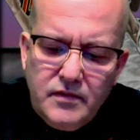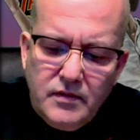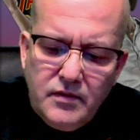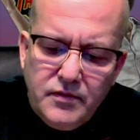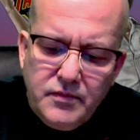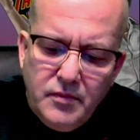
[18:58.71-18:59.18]
a
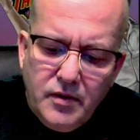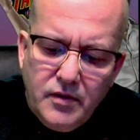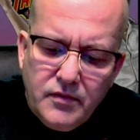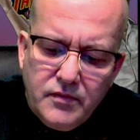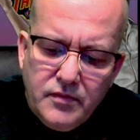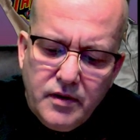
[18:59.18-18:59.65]
little
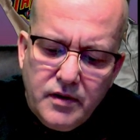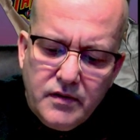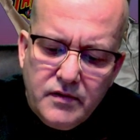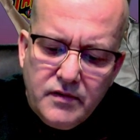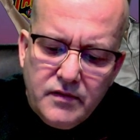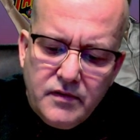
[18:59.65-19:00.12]
smaller so I can
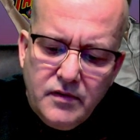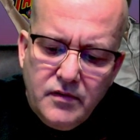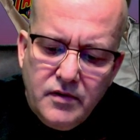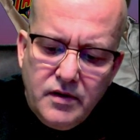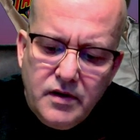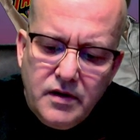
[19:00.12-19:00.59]
just
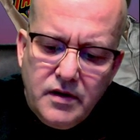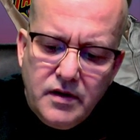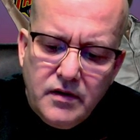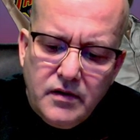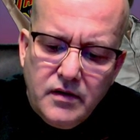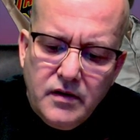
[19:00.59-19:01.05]
go in
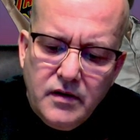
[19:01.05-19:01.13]
here.